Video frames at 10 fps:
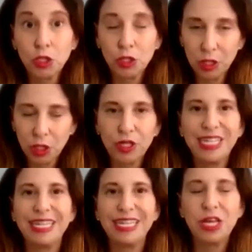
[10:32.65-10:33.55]

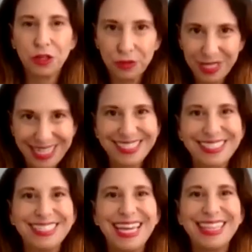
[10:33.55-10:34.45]
learning, the
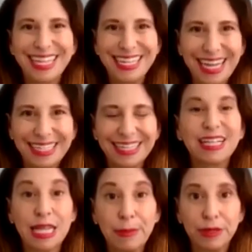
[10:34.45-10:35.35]
creation, and the
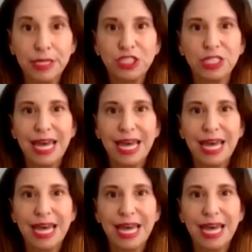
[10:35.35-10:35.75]
collaboration